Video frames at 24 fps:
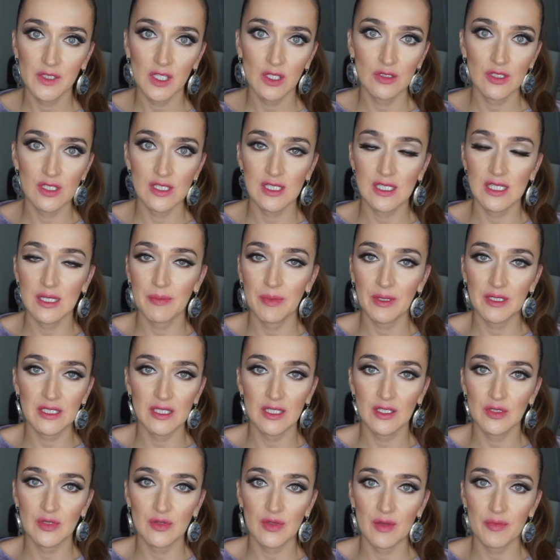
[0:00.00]
You just dip it
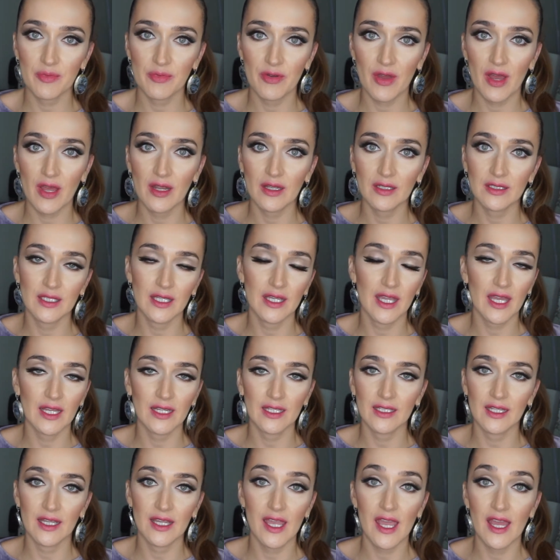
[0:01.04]
into the product again
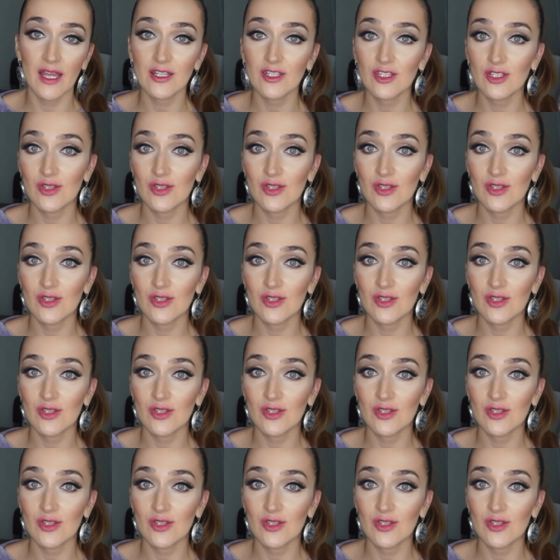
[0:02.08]
and again